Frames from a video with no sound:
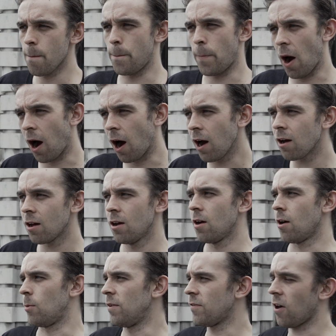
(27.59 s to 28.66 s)
But
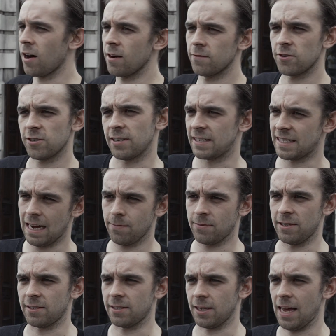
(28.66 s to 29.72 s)
we've kind of just
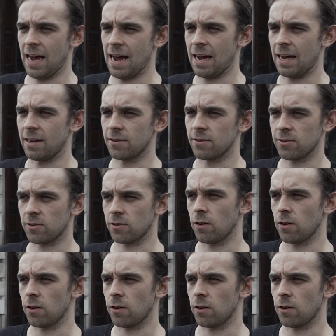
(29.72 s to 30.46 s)
adapted to that, and